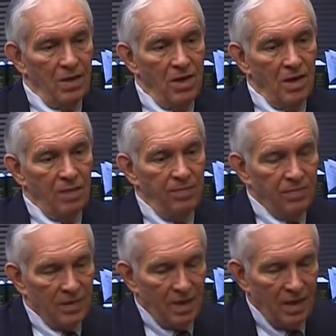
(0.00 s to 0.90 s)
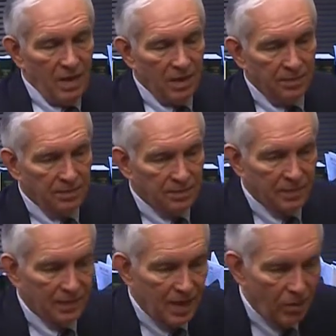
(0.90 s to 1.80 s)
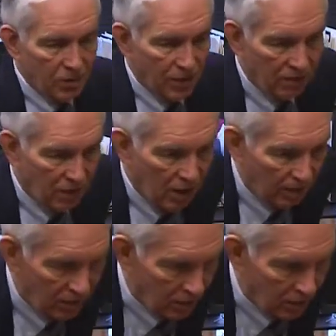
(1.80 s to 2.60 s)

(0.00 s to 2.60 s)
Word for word: Yeah, he was involved in